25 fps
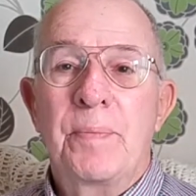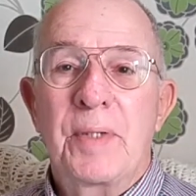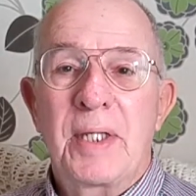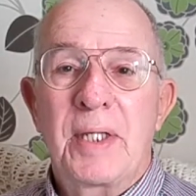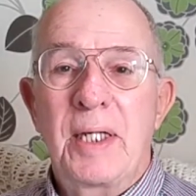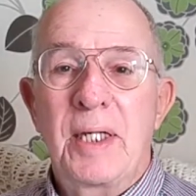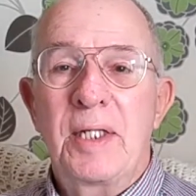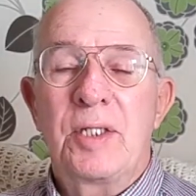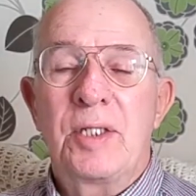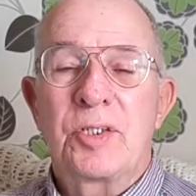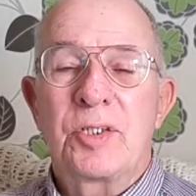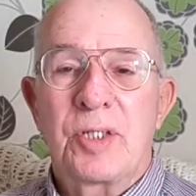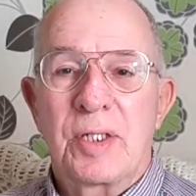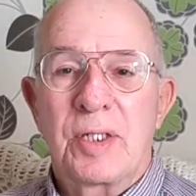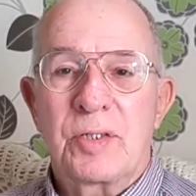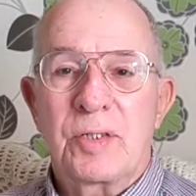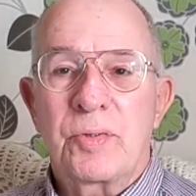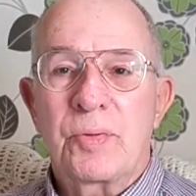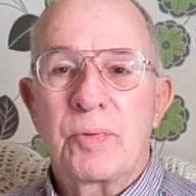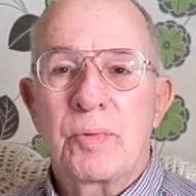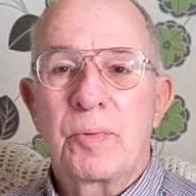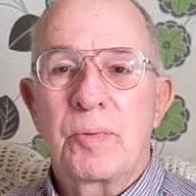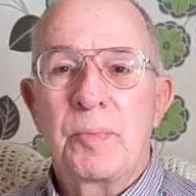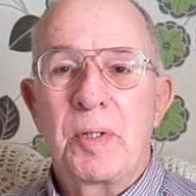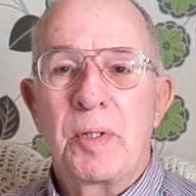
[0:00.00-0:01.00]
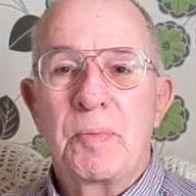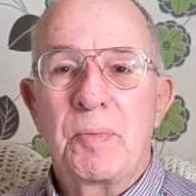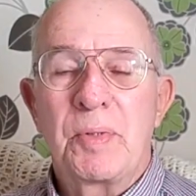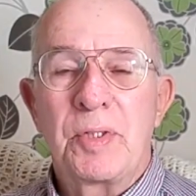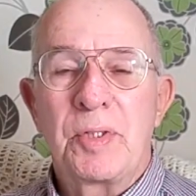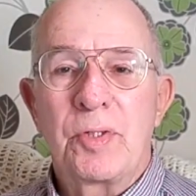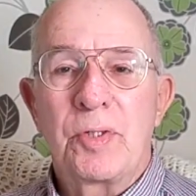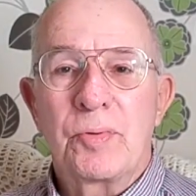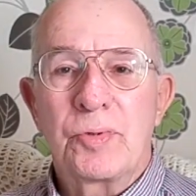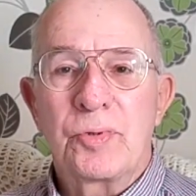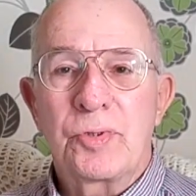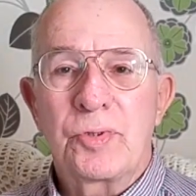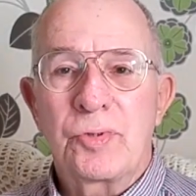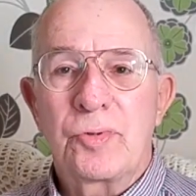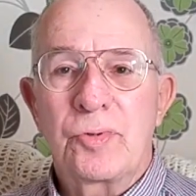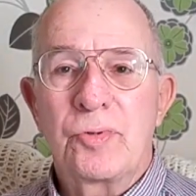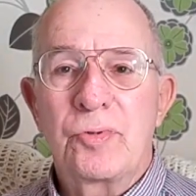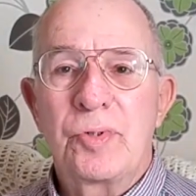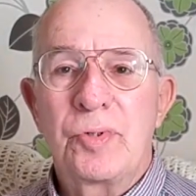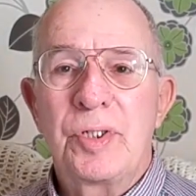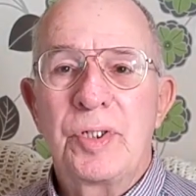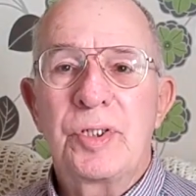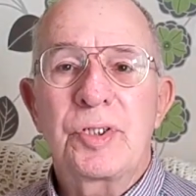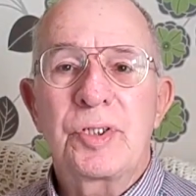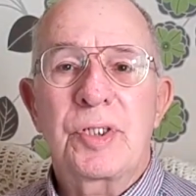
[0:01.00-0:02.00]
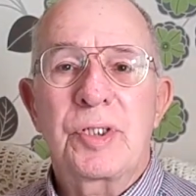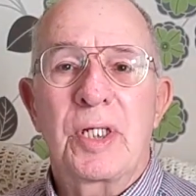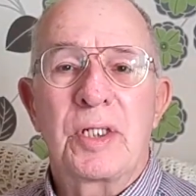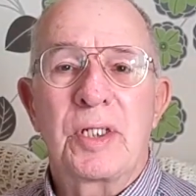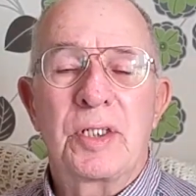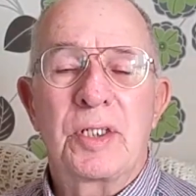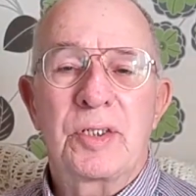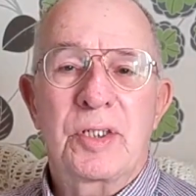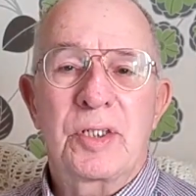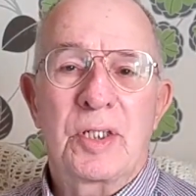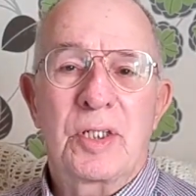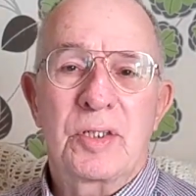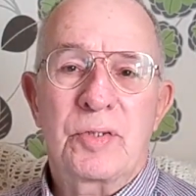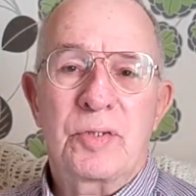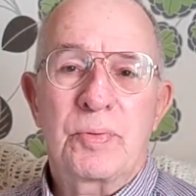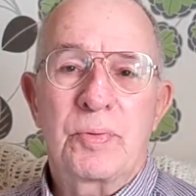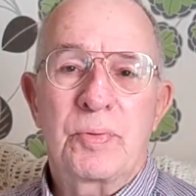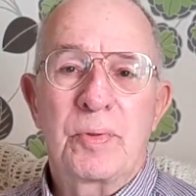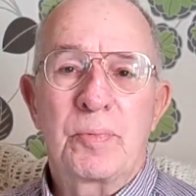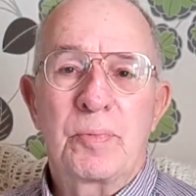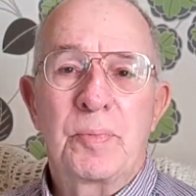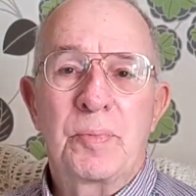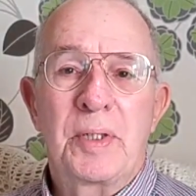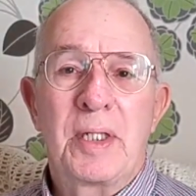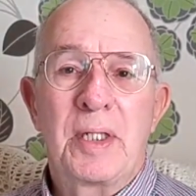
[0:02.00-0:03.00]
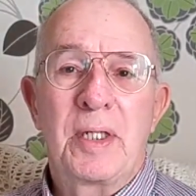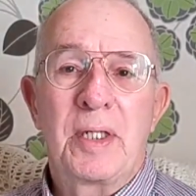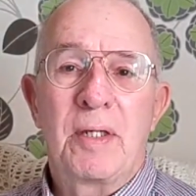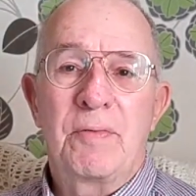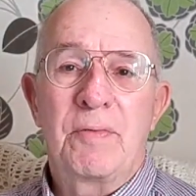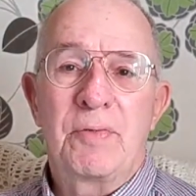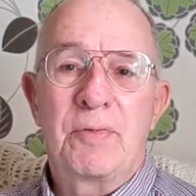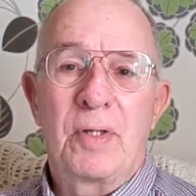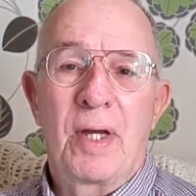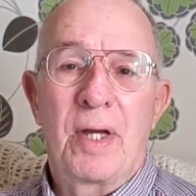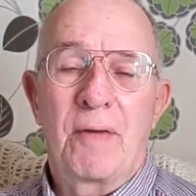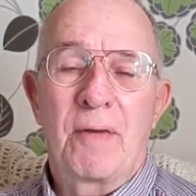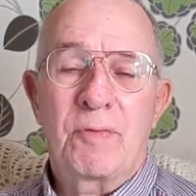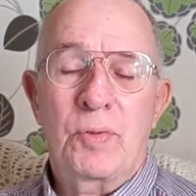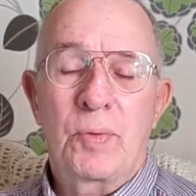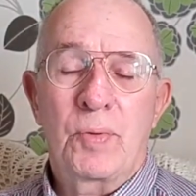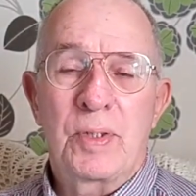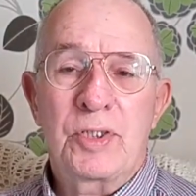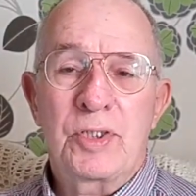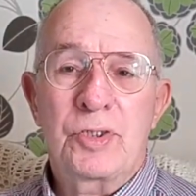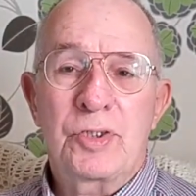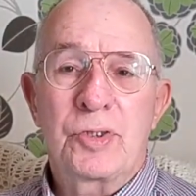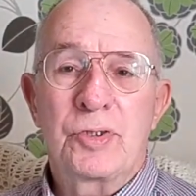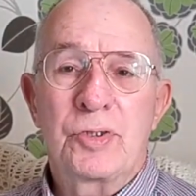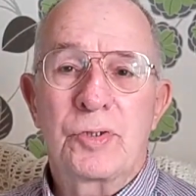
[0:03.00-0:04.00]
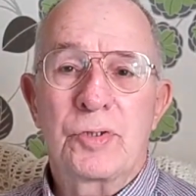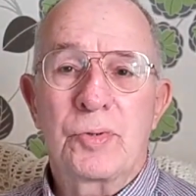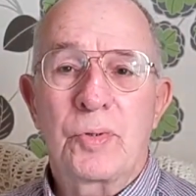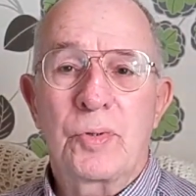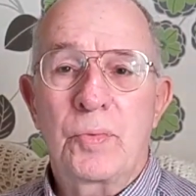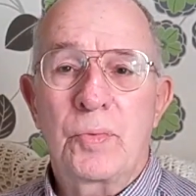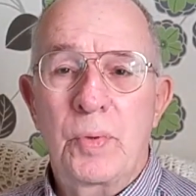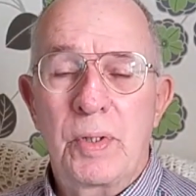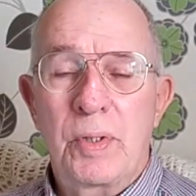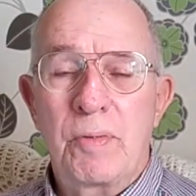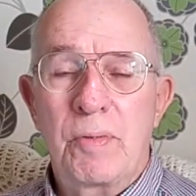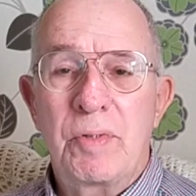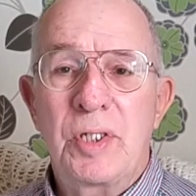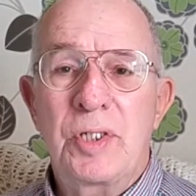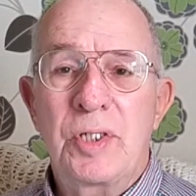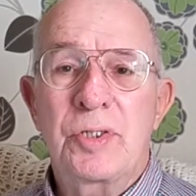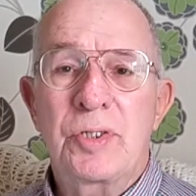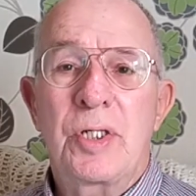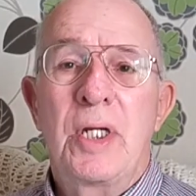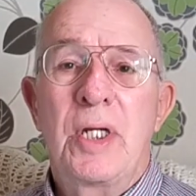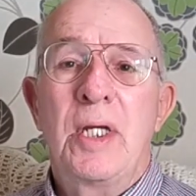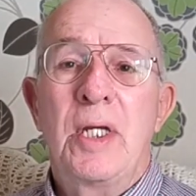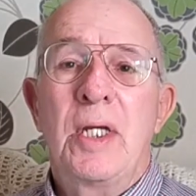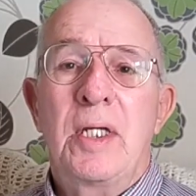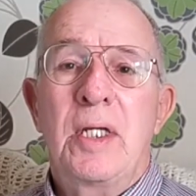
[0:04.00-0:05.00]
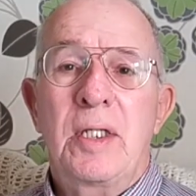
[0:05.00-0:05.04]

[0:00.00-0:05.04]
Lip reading: Get in touch with me with your stories. Get in touch with me if you have questions or queries.